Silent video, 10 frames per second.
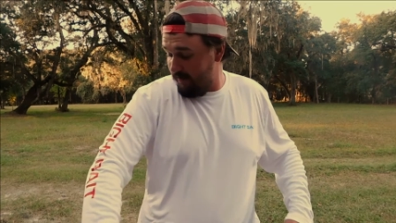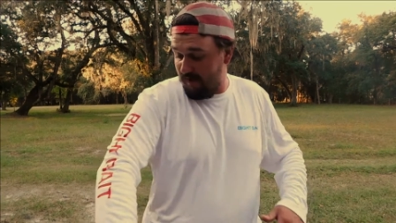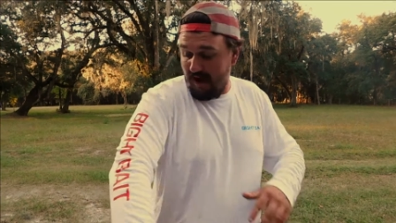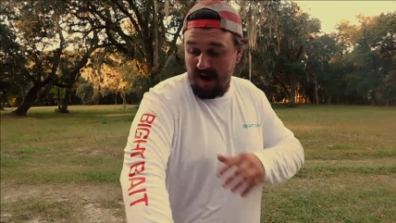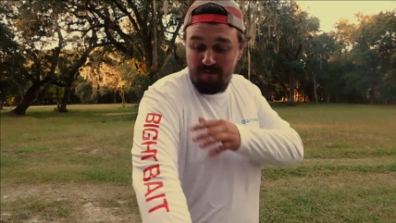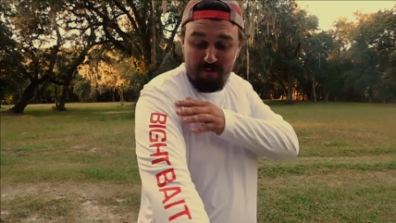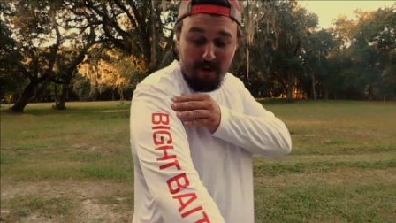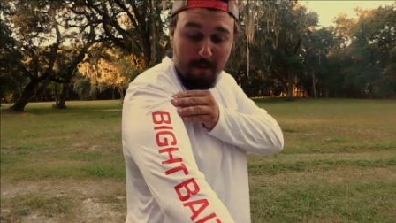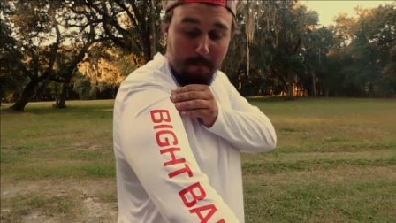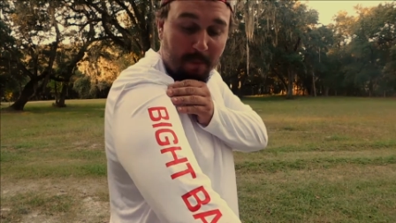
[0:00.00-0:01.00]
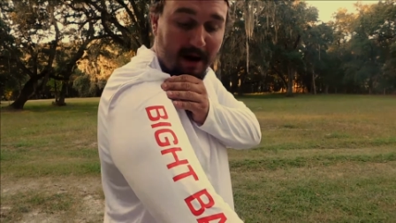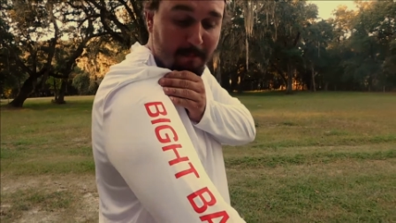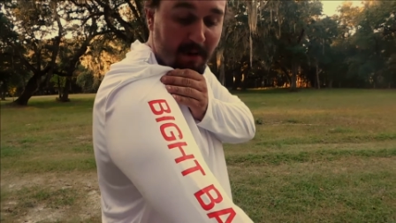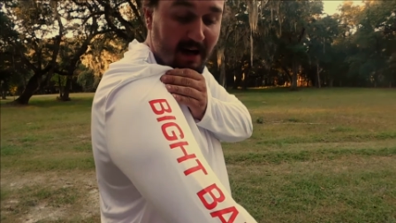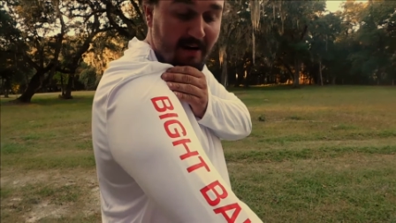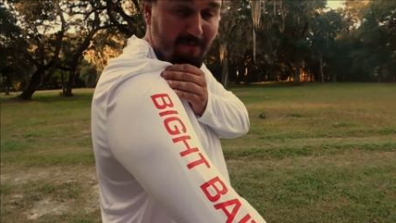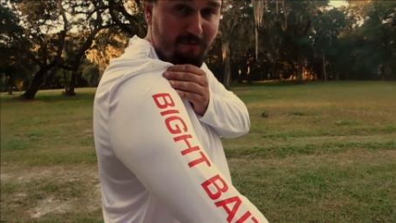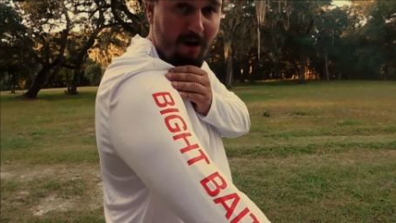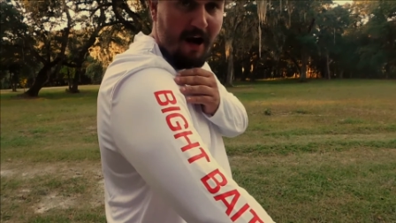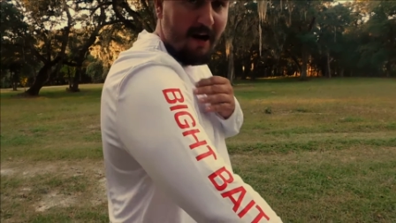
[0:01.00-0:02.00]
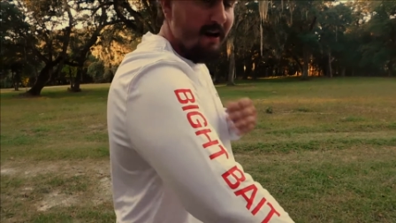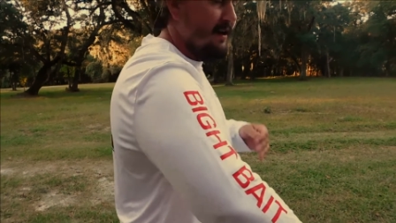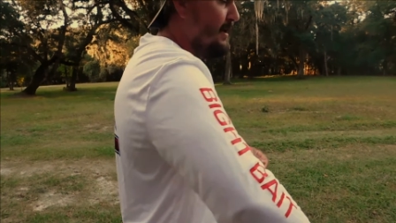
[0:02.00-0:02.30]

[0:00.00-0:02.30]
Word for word: They have Bight Bait in red,